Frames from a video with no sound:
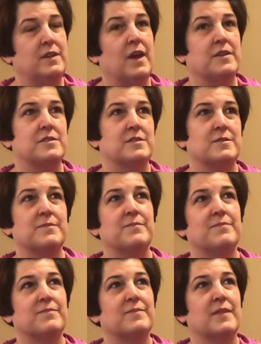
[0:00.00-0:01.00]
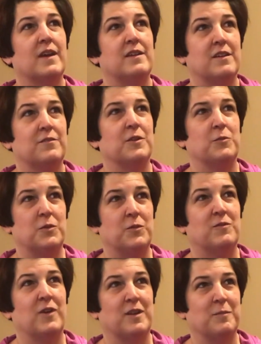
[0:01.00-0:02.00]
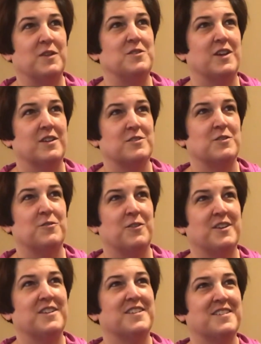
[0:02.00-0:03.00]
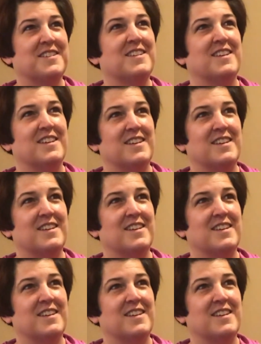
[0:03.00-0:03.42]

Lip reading: Yes, I definitely would recommend you guys to a friend.